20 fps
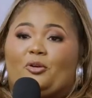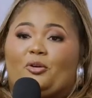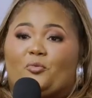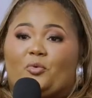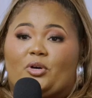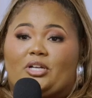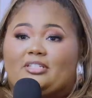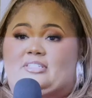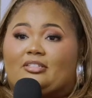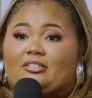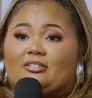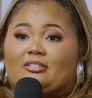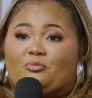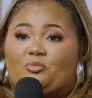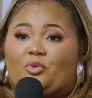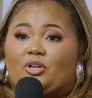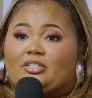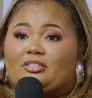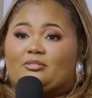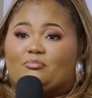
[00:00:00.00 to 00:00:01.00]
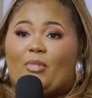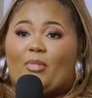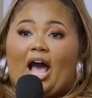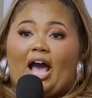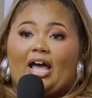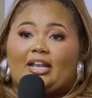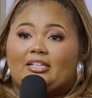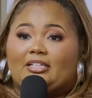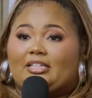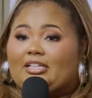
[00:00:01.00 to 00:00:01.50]
was
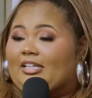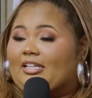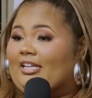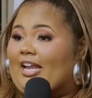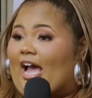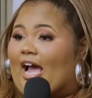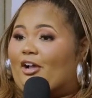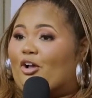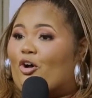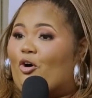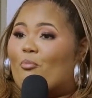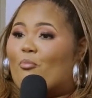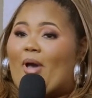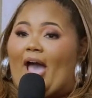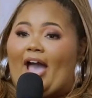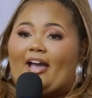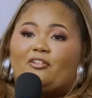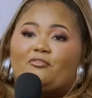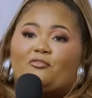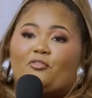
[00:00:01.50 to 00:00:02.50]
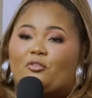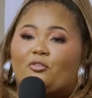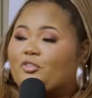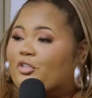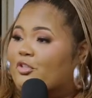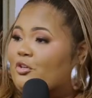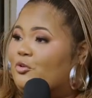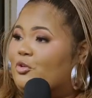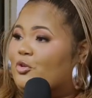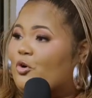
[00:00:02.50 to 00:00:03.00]
modeling, and I'd go back and forth
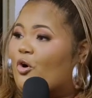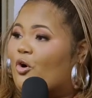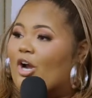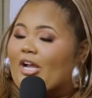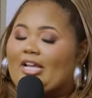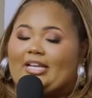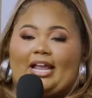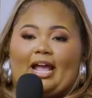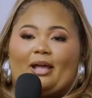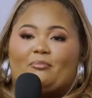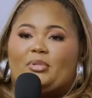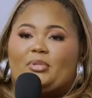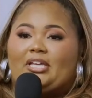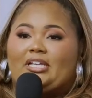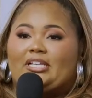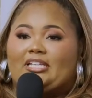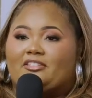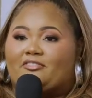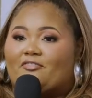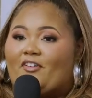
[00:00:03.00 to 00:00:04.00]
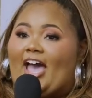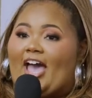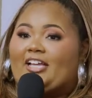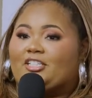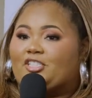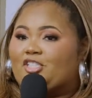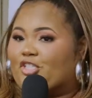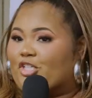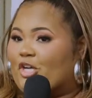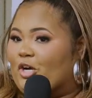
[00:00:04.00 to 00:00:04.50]
to New York, and I'd be in these
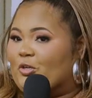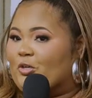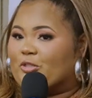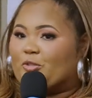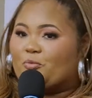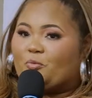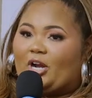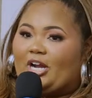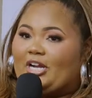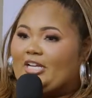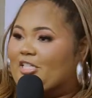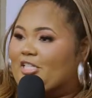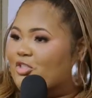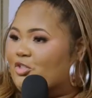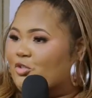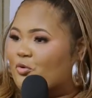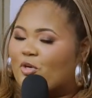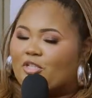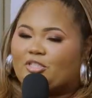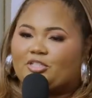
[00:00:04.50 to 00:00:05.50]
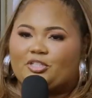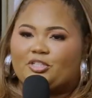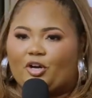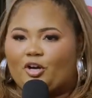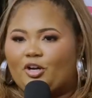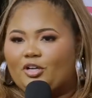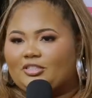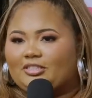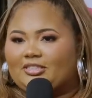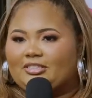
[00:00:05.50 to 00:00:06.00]
fashion shows and wearing these short
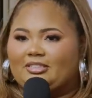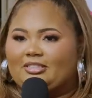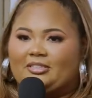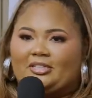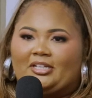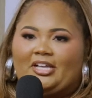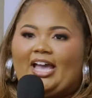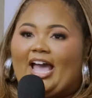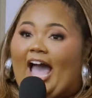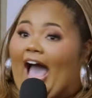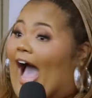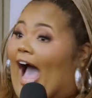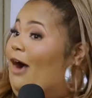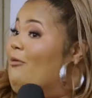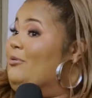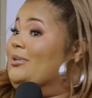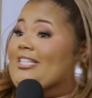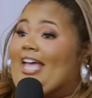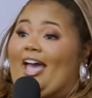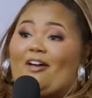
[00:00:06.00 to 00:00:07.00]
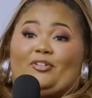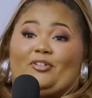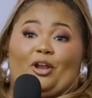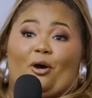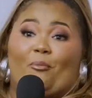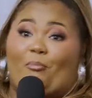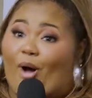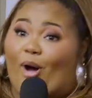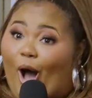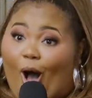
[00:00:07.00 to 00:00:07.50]
skirts, and I was having
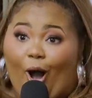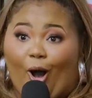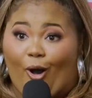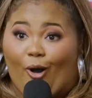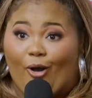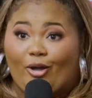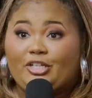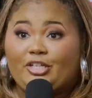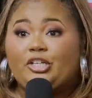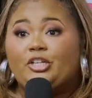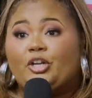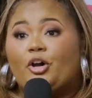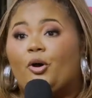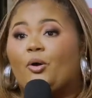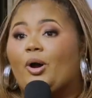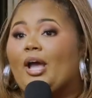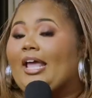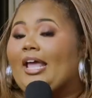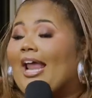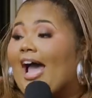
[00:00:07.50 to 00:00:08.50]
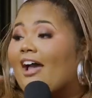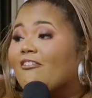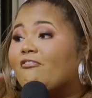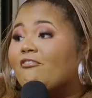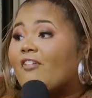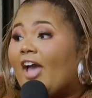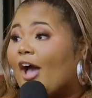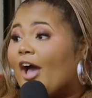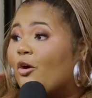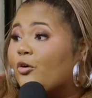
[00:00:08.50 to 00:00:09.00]
a ball, and I
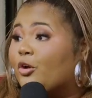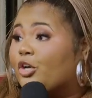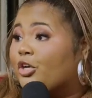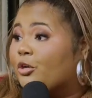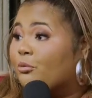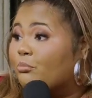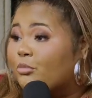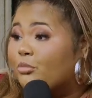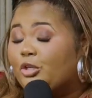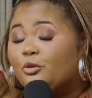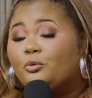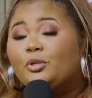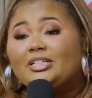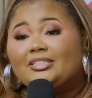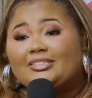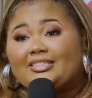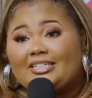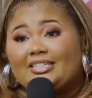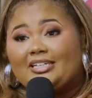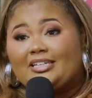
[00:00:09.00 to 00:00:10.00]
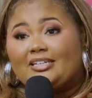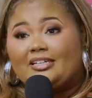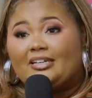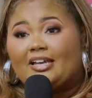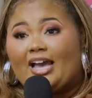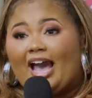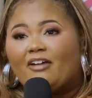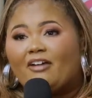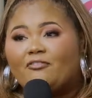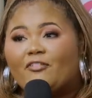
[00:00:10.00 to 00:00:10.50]
found community.
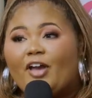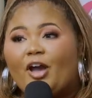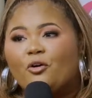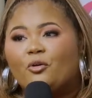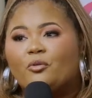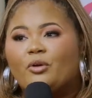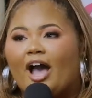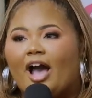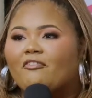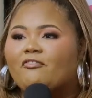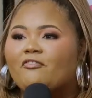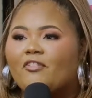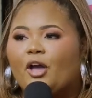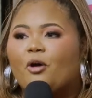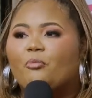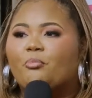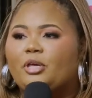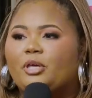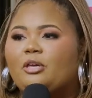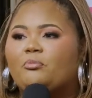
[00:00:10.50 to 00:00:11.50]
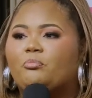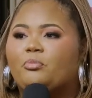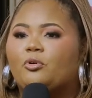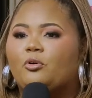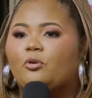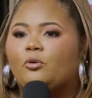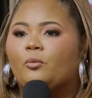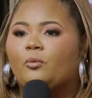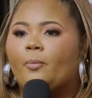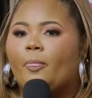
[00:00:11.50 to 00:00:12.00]
I found
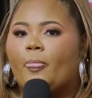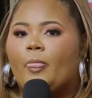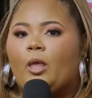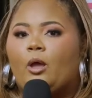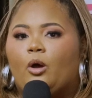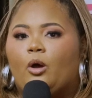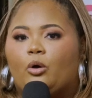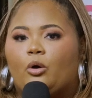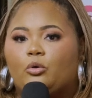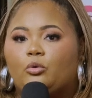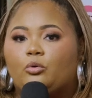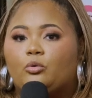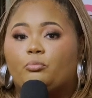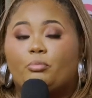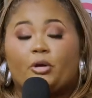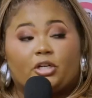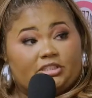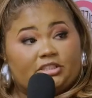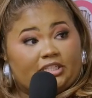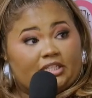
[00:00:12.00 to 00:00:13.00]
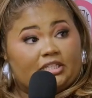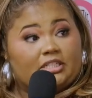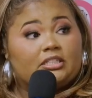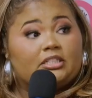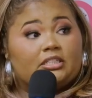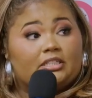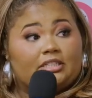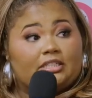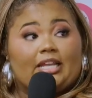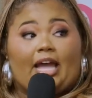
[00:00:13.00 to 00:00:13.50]
people who,
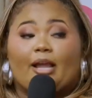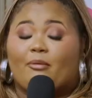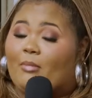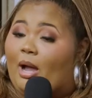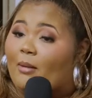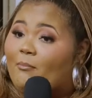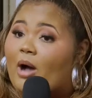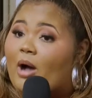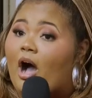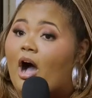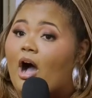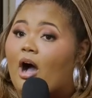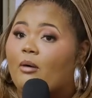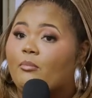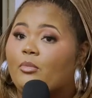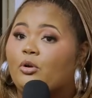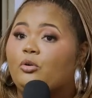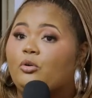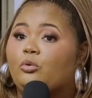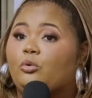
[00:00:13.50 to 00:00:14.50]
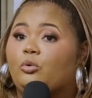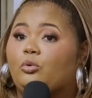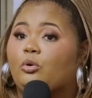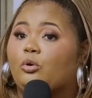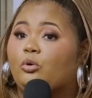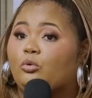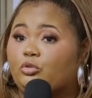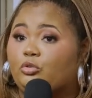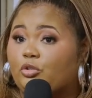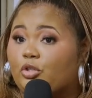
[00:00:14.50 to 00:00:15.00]
particularly like my mom,
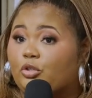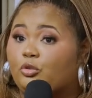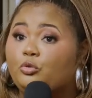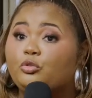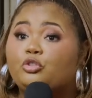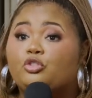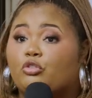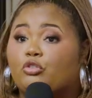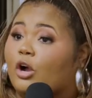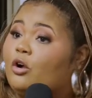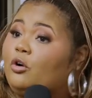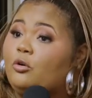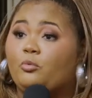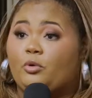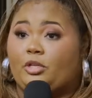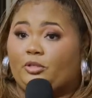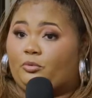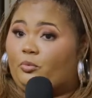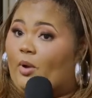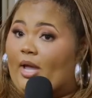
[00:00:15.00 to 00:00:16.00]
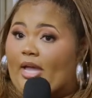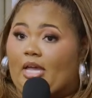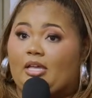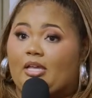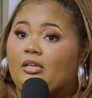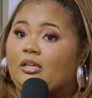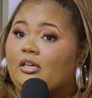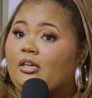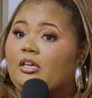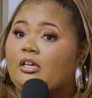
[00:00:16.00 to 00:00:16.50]
who struggle with
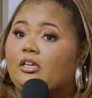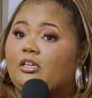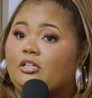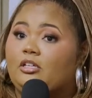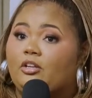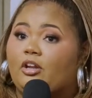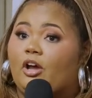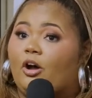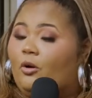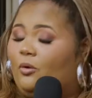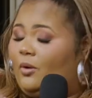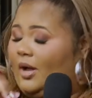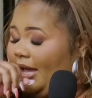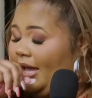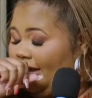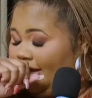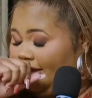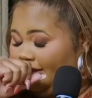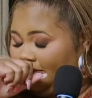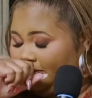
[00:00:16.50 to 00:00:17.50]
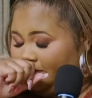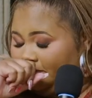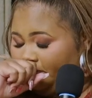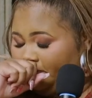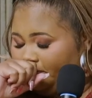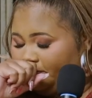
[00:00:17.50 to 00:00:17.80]
weight, and